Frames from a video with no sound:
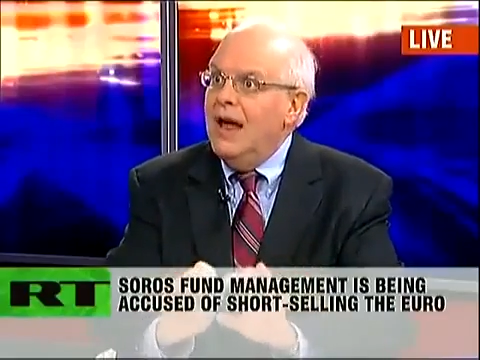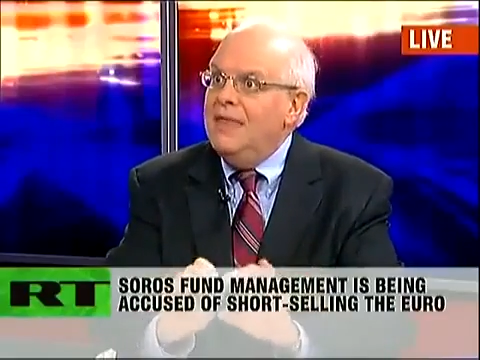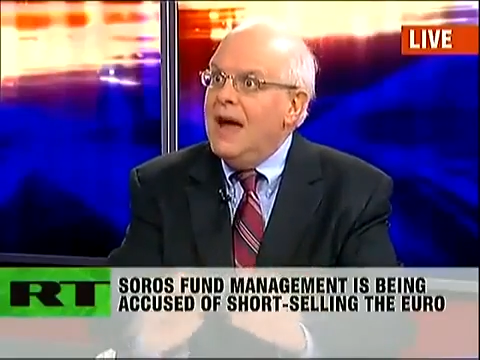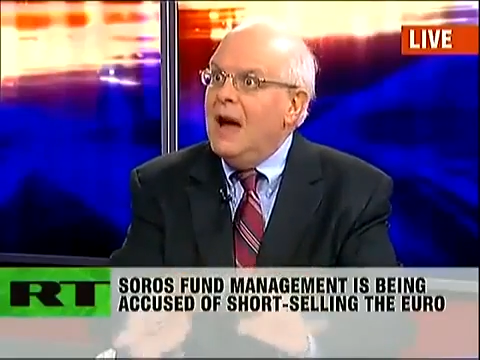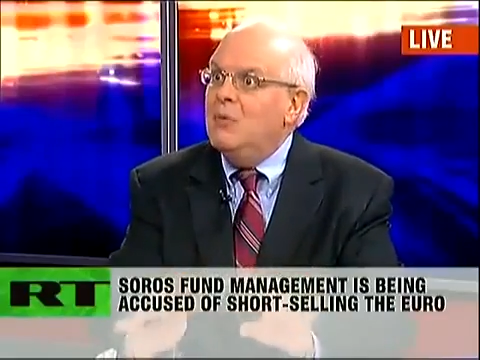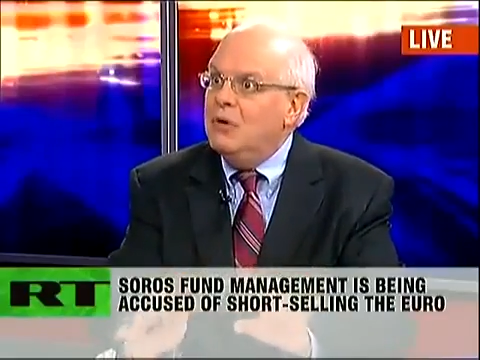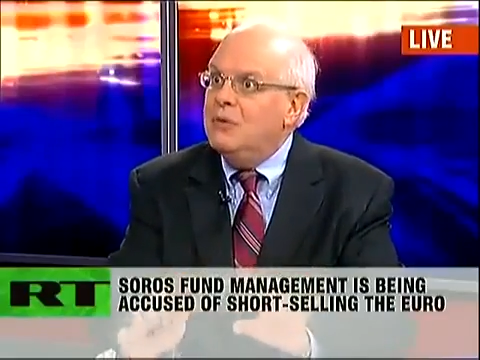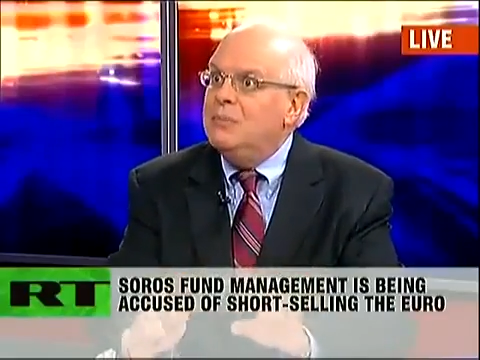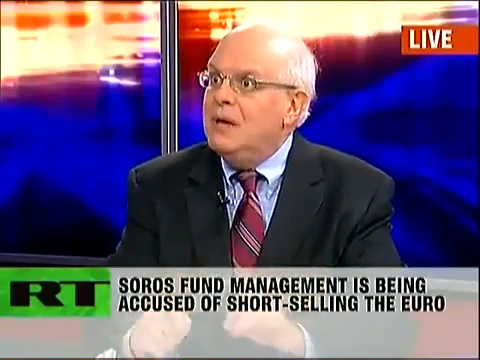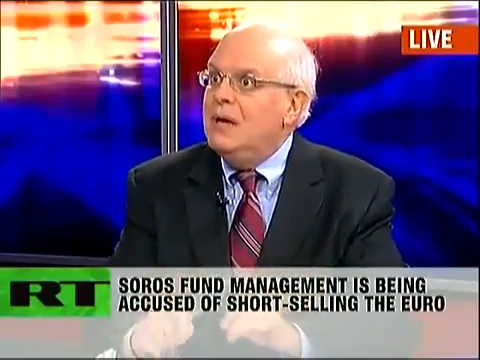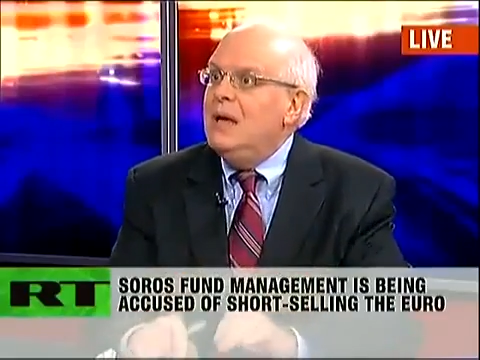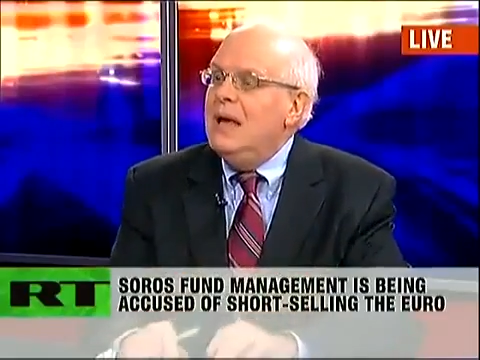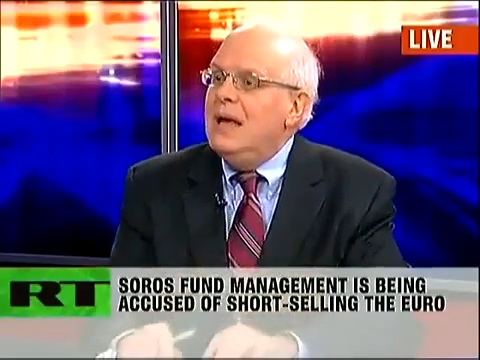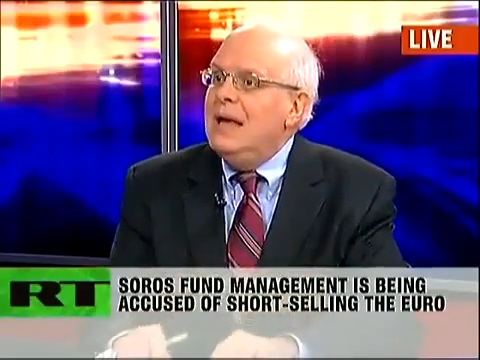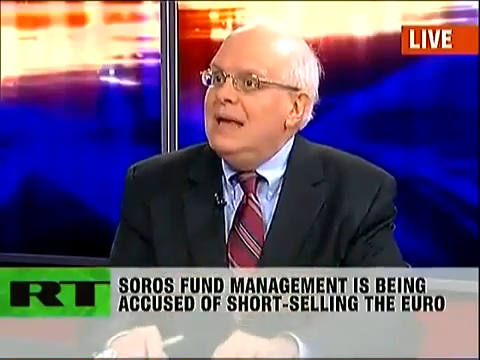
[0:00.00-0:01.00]
and that would
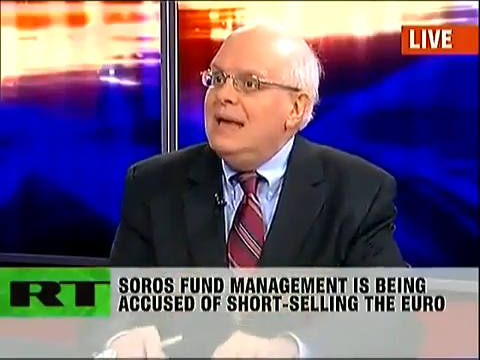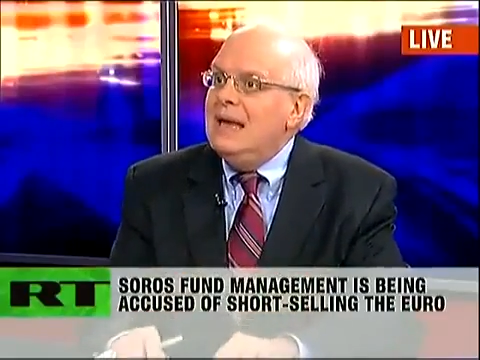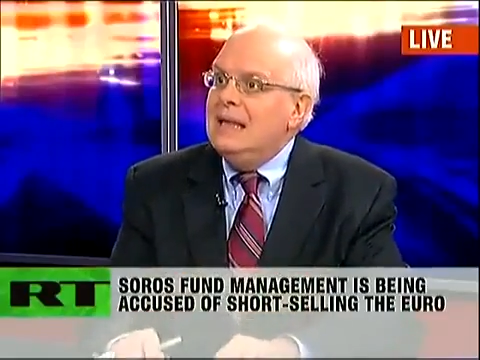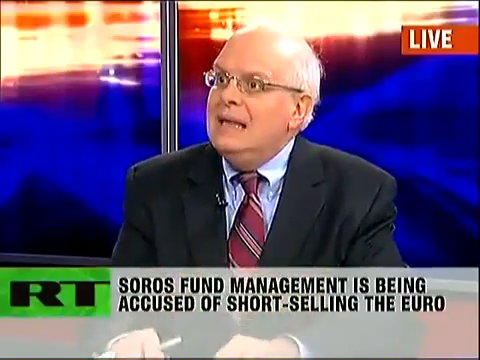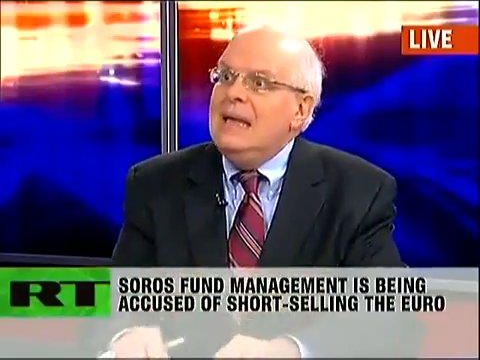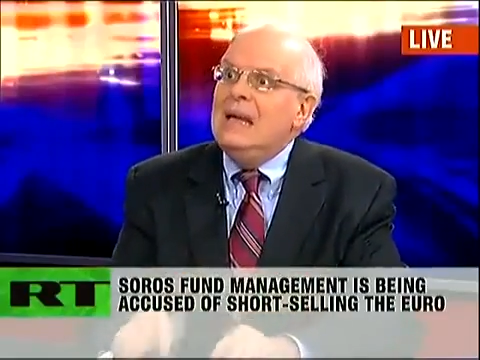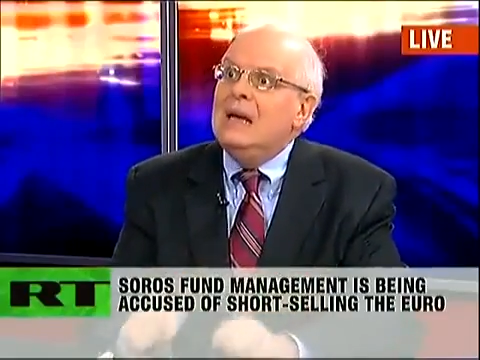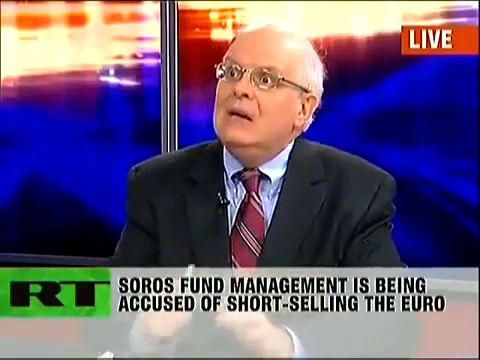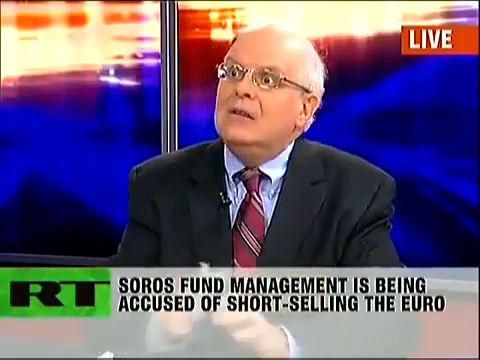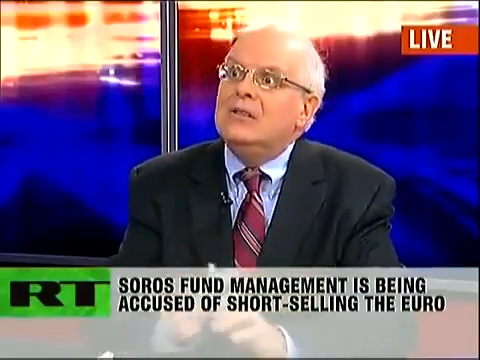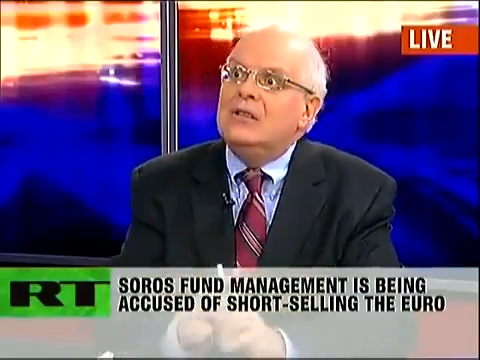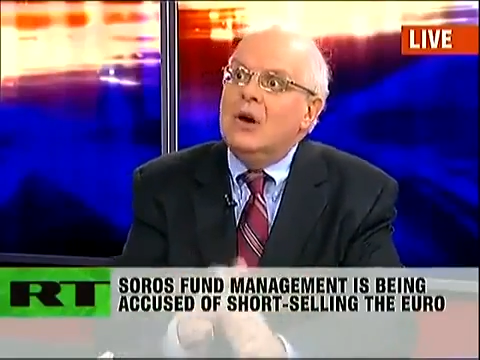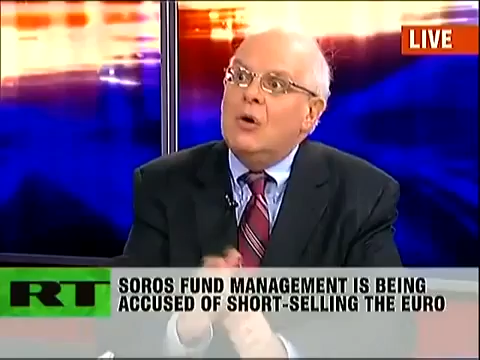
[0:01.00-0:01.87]
be illegal.